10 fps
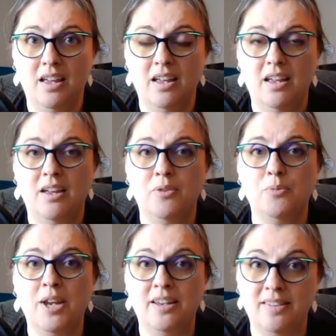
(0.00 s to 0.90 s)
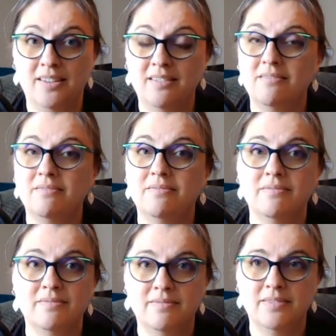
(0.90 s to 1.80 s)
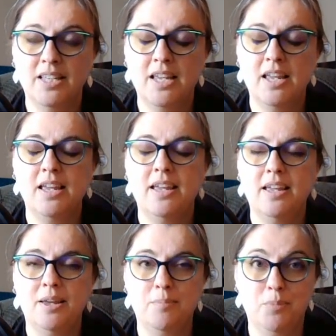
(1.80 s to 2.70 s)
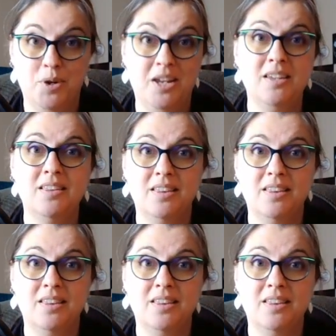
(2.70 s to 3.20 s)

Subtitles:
and raise it and breathe